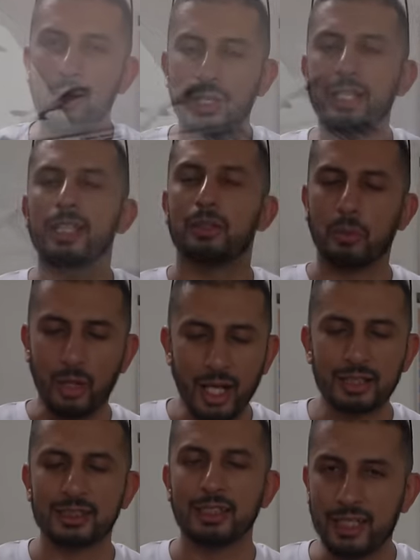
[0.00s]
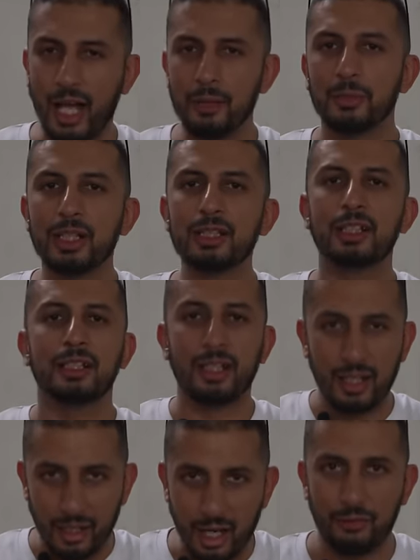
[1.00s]
It was a diamond in the
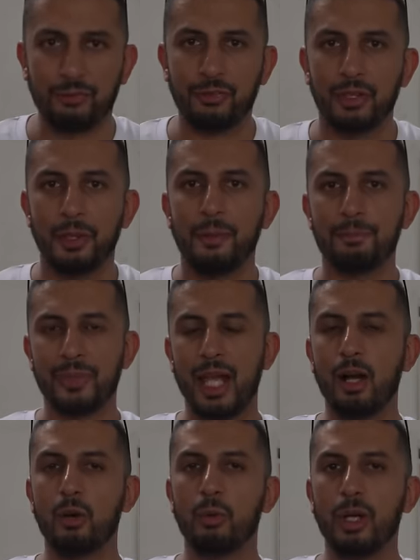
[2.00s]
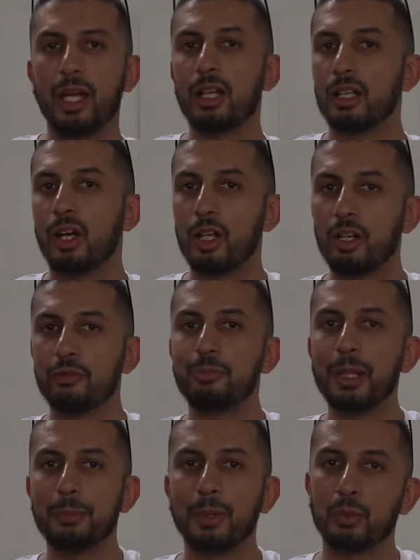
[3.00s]
rough. Now, where a lot of
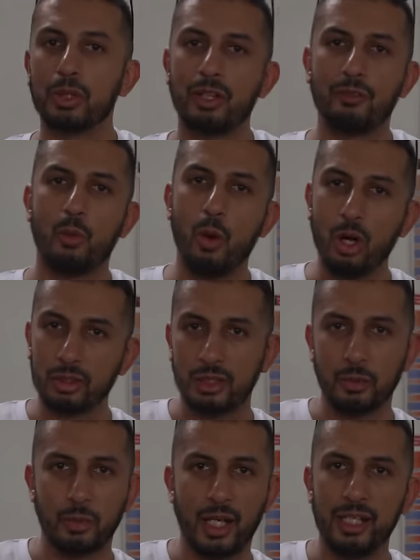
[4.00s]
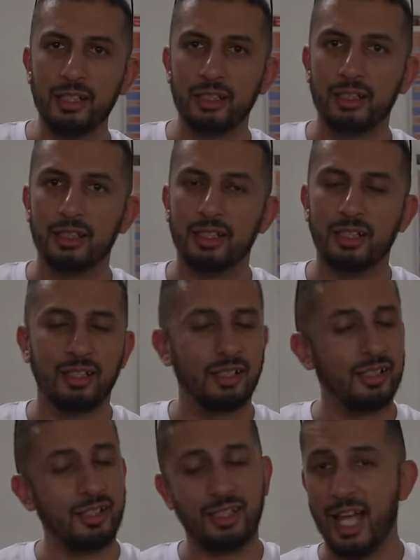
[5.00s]
people would have walked away,
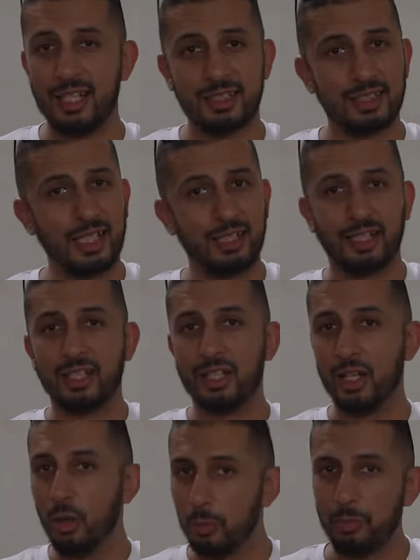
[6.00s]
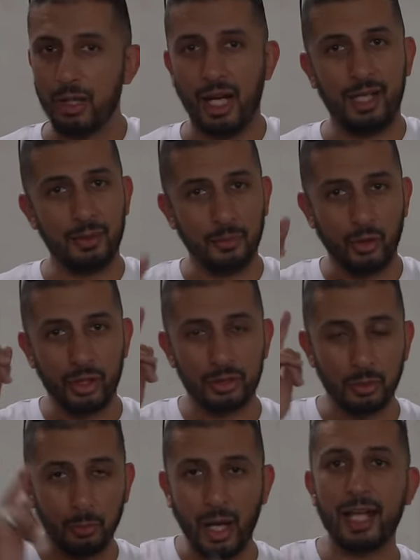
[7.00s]
I said, nope, I am going to buy